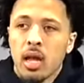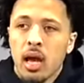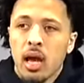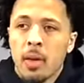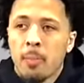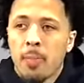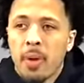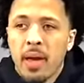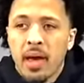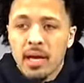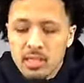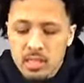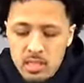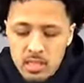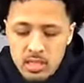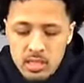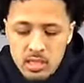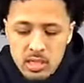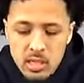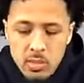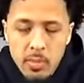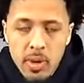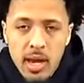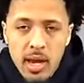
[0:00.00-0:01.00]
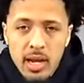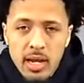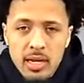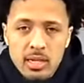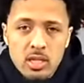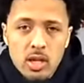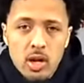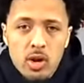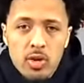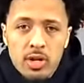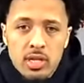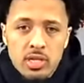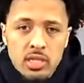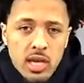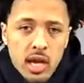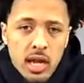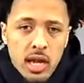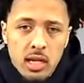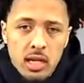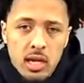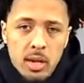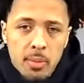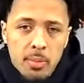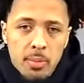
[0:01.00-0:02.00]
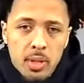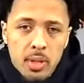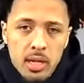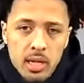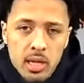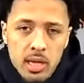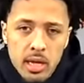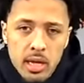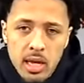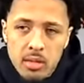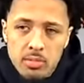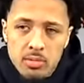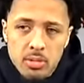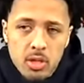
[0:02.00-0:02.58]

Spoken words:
I'm passing to somebody that's already shot a couple in the game.